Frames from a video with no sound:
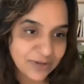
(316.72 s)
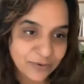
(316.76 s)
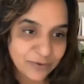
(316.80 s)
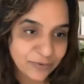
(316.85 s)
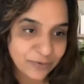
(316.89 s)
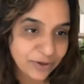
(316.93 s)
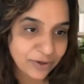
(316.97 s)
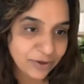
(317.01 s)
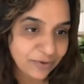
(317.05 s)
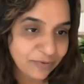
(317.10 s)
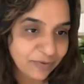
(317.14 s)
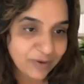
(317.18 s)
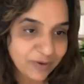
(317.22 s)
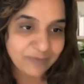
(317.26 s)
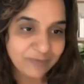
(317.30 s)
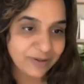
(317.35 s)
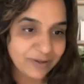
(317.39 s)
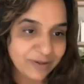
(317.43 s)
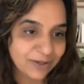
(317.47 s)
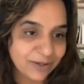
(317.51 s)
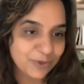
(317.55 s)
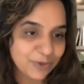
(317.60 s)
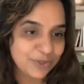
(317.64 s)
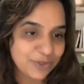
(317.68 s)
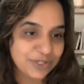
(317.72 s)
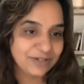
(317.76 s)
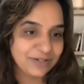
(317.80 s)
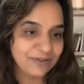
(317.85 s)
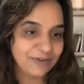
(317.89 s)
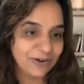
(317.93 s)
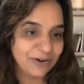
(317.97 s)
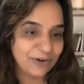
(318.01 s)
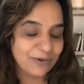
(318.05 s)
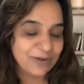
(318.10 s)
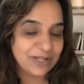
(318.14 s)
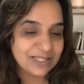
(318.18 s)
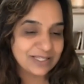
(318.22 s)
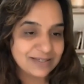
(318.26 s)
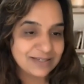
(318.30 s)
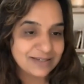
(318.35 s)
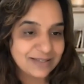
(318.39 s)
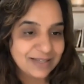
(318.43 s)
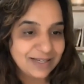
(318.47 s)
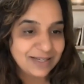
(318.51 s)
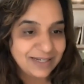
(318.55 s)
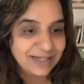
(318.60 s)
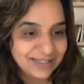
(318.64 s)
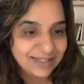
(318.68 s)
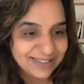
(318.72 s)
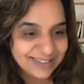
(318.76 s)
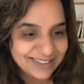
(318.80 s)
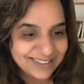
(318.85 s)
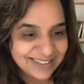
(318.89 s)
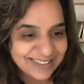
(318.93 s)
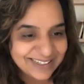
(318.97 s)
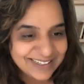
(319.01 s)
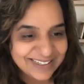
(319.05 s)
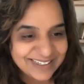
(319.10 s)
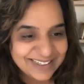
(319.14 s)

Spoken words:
one of your favorite questions. You want to answer that?